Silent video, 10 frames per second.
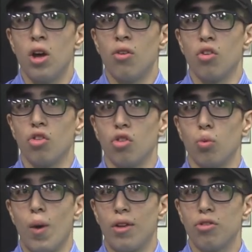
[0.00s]
versus
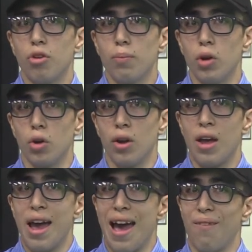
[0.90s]
Western Boone
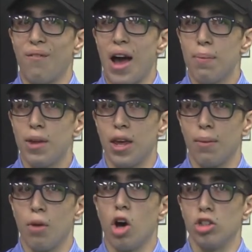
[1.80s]
at 5
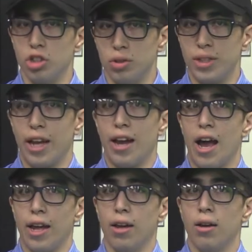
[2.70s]
p.m. on Tuesday night.